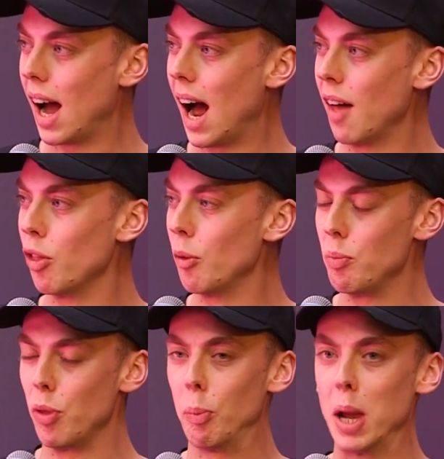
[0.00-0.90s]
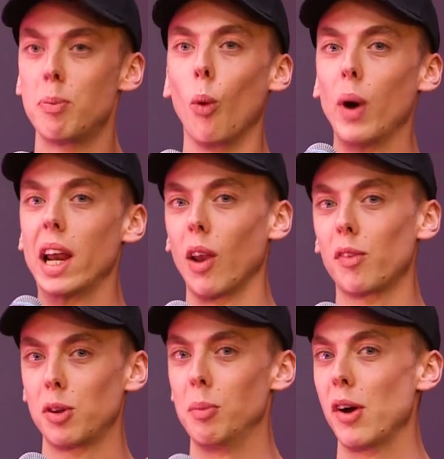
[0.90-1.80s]
And the people we
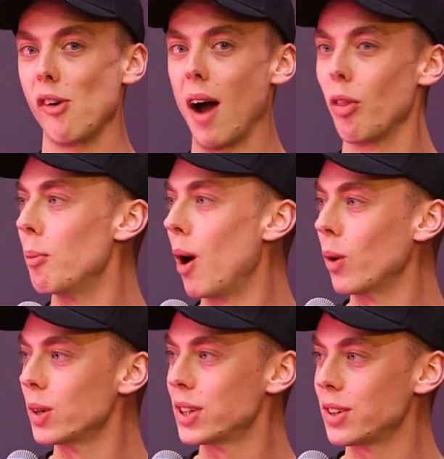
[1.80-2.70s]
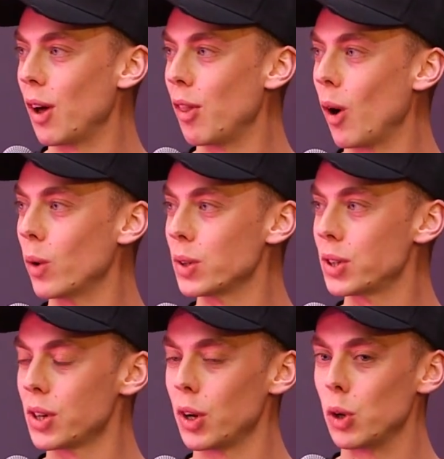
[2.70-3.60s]
love to be around the most are
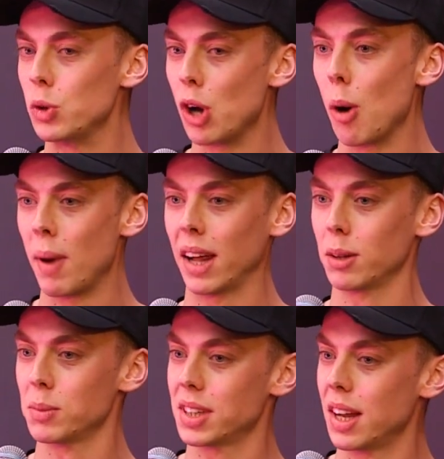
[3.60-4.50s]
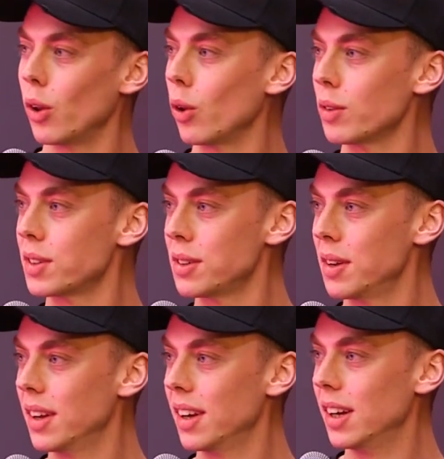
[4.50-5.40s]
those who don't make
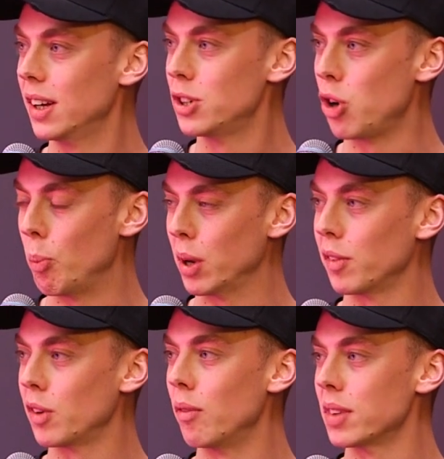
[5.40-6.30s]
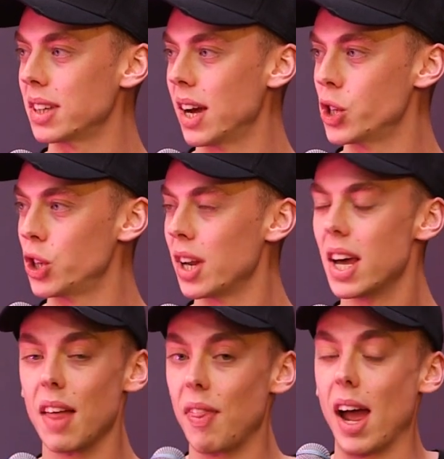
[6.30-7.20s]
themselves topic of conversation.
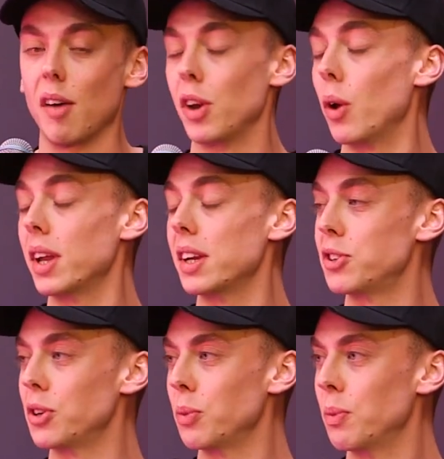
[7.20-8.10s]
They have no need to.